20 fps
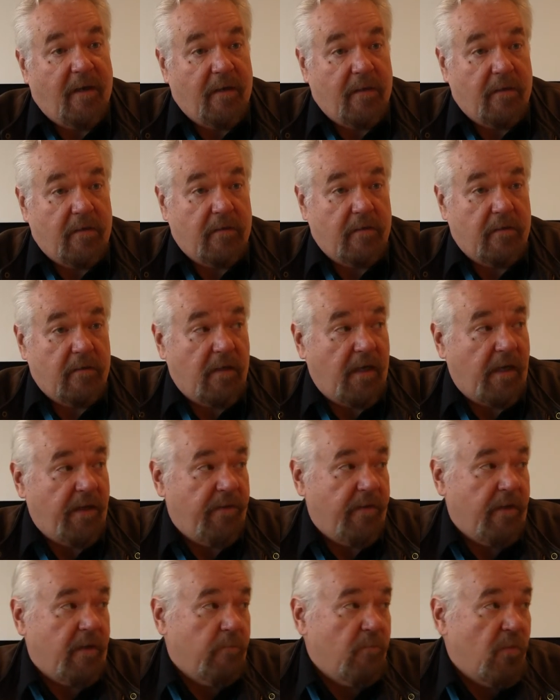I
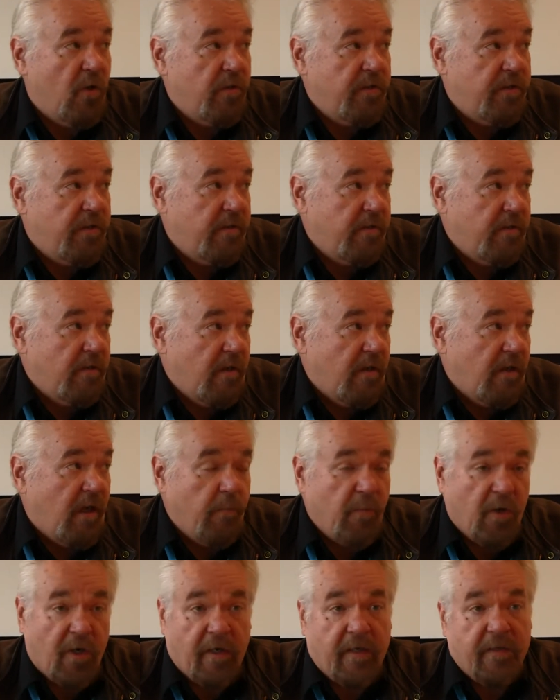think most
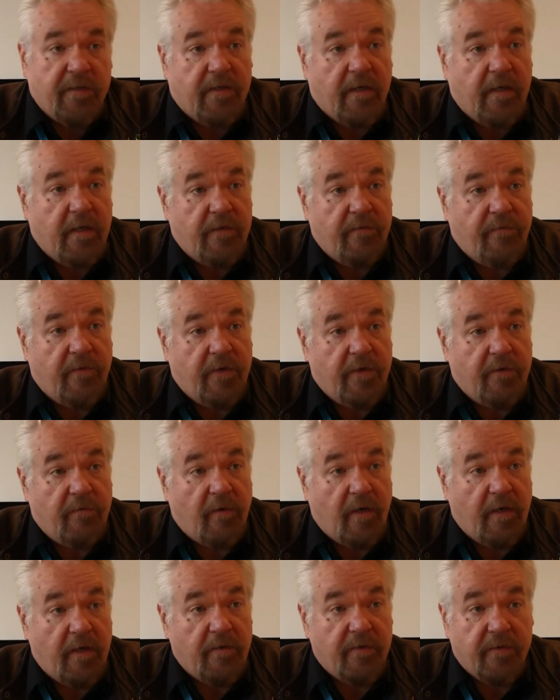American science fiction
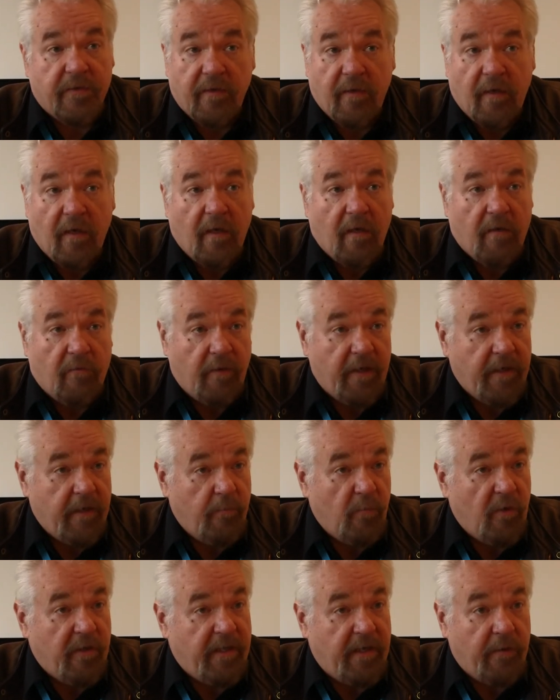writers read
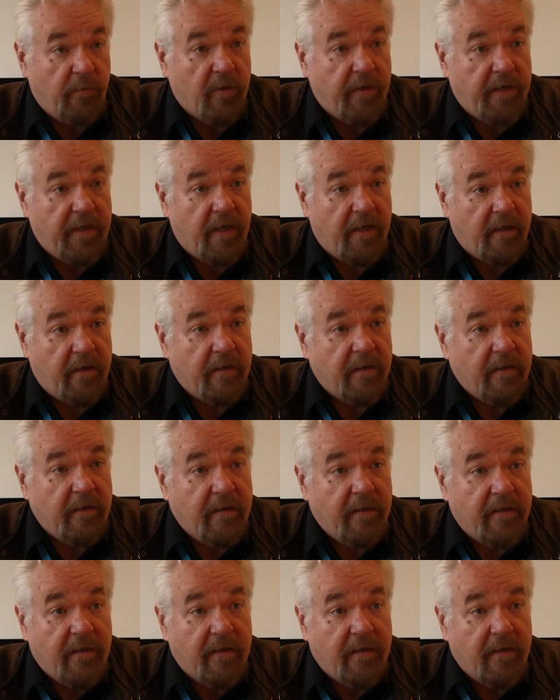him when they were young.